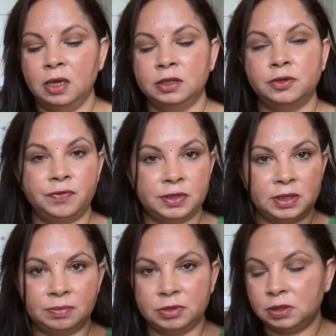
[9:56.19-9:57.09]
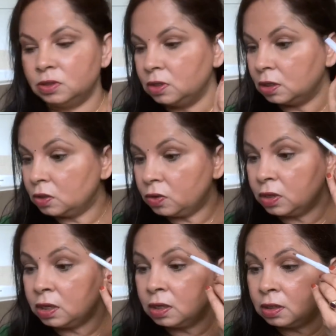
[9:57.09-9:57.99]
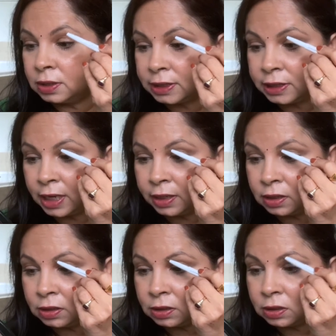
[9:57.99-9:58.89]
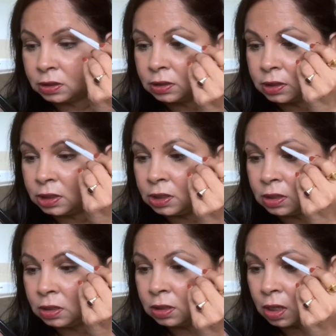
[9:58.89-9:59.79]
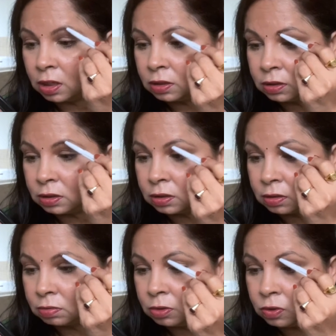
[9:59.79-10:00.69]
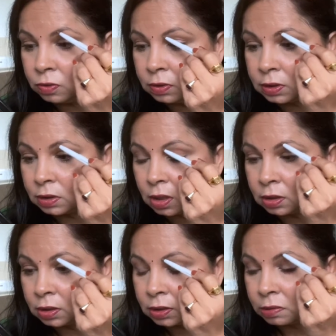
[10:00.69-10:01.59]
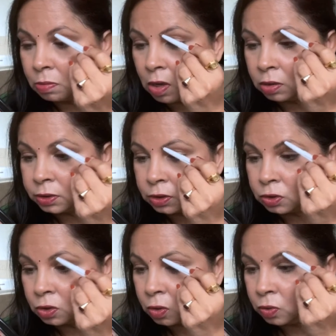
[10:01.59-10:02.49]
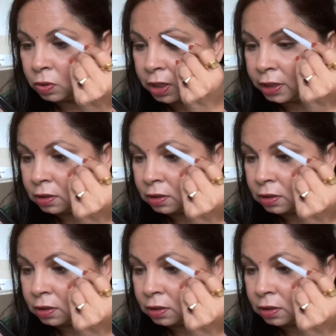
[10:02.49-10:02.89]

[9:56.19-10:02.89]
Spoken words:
So first, I'm just going to go ahead and slightly kind of just use in a small stroke like